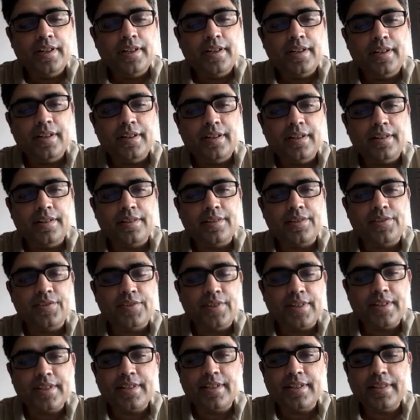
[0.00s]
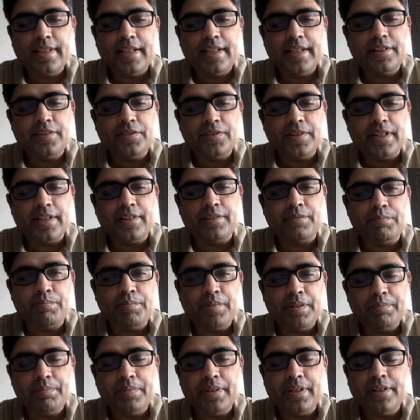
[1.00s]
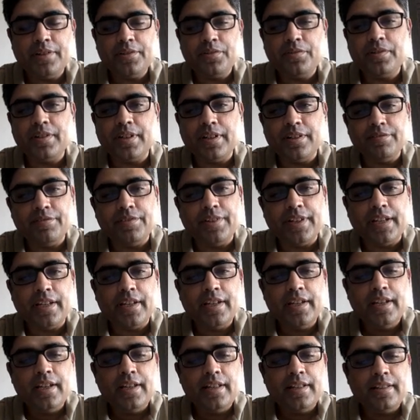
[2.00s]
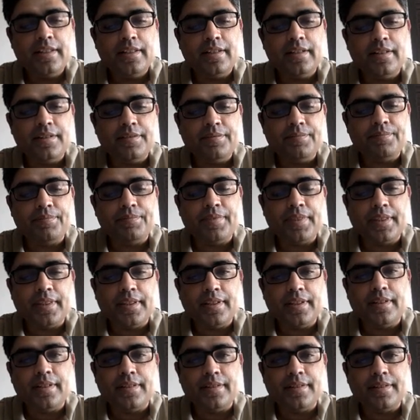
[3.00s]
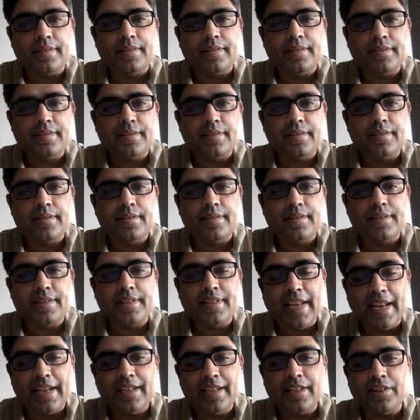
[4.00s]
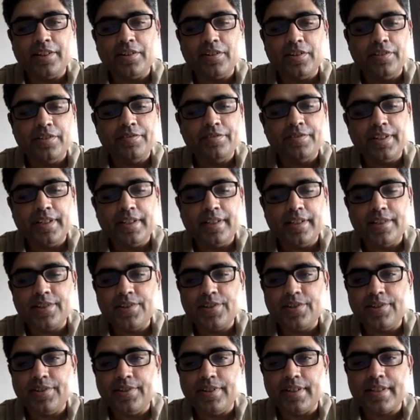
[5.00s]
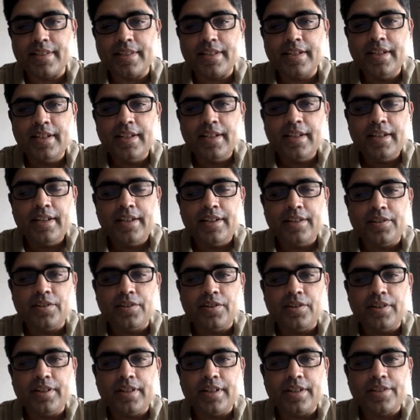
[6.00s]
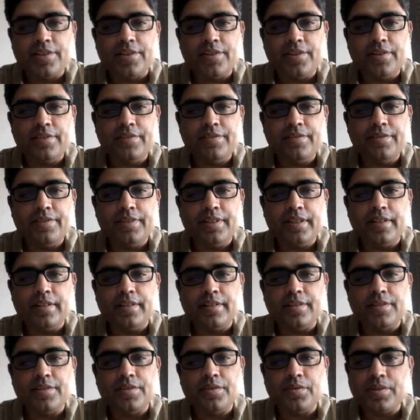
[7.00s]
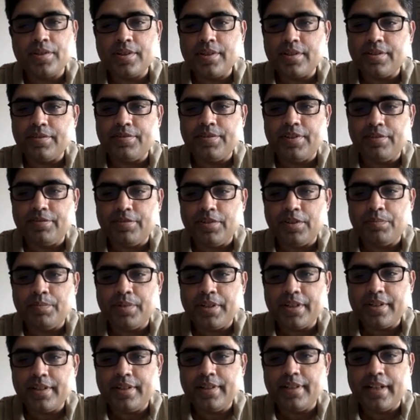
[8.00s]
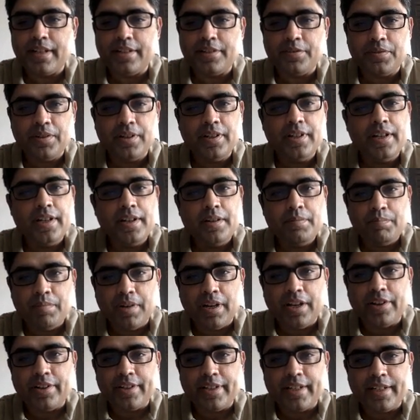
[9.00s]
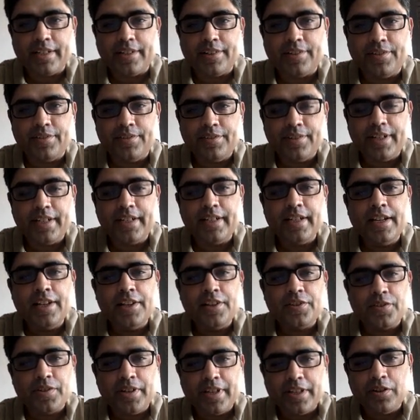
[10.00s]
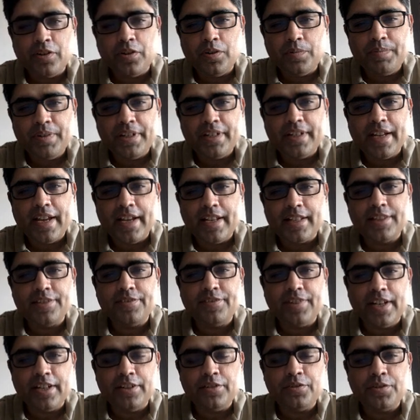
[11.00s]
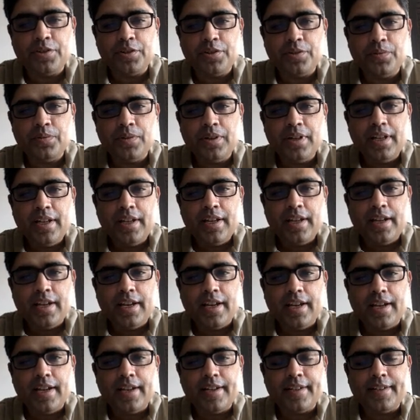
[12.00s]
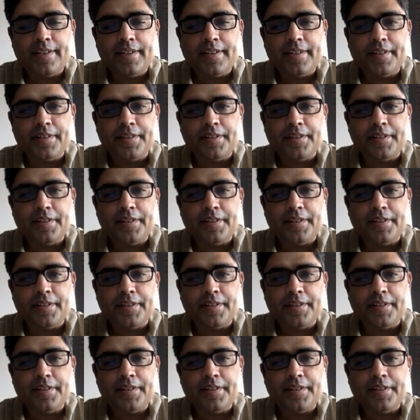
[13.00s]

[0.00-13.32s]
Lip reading: a structure that you can prepare to convey the standing of industry risk in context of the sources of information that you are applying in, right? So I hope it adds value to you, and